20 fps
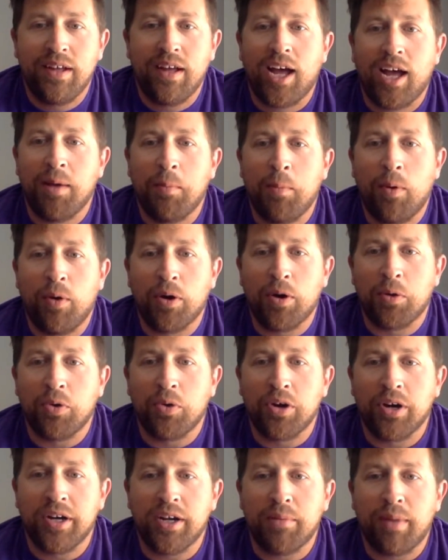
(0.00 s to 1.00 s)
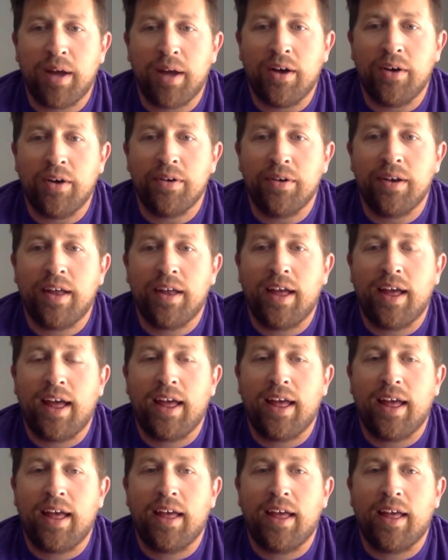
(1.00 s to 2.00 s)
I'm more worried about
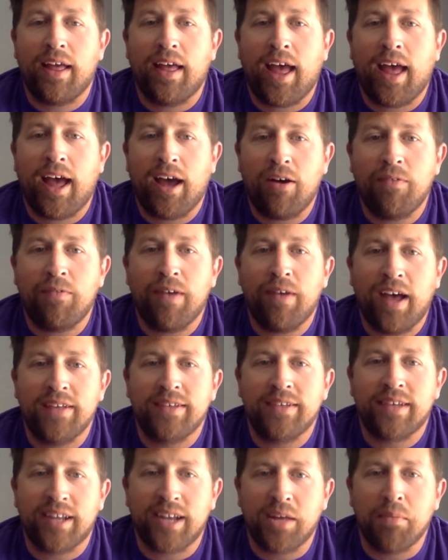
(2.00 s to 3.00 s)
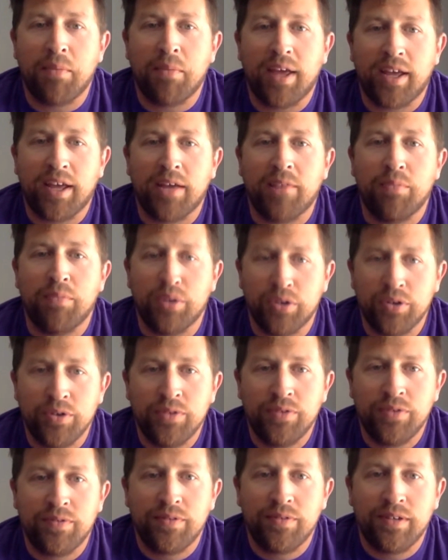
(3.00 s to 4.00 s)
how fast can I make it
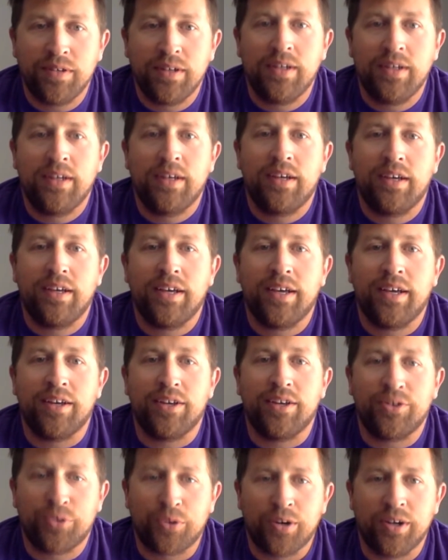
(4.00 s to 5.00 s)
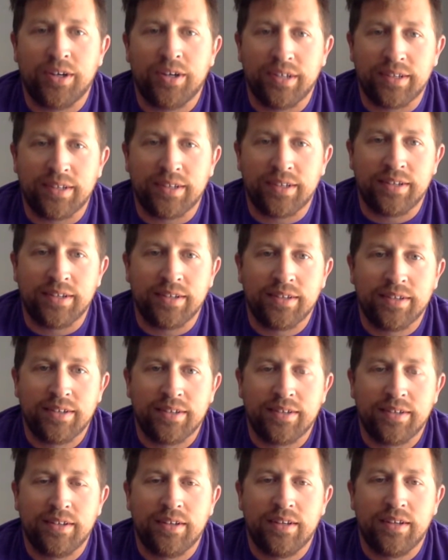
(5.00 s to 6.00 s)
move in a short
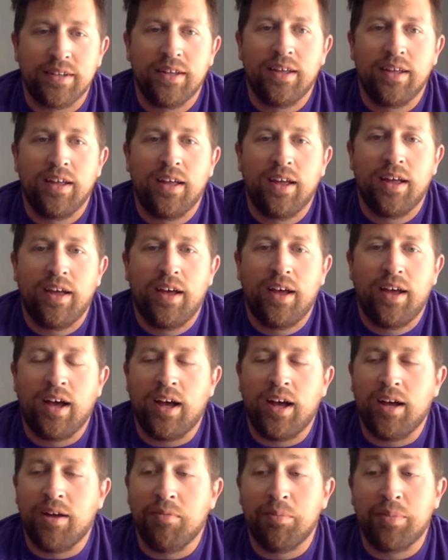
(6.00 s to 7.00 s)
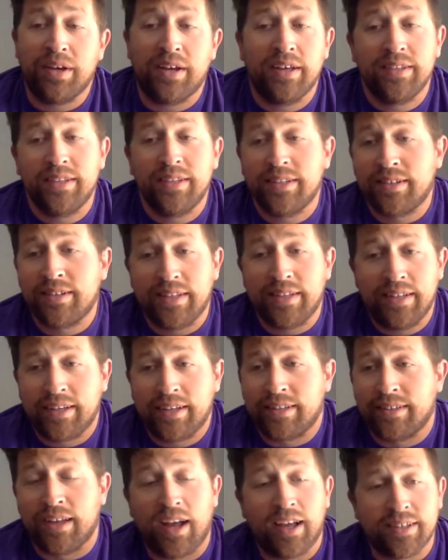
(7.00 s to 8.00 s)
distance, because it's
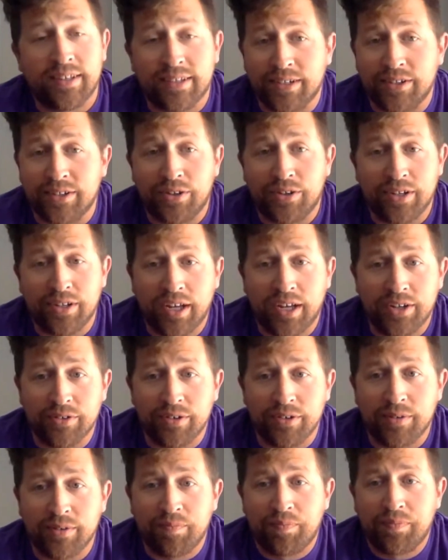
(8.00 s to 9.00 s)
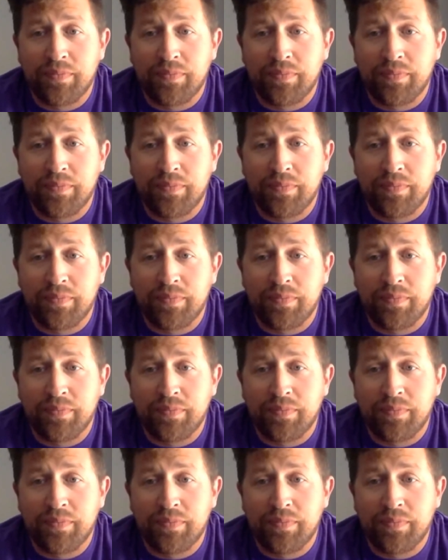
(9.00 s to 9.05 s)
exhausting to hold on to them.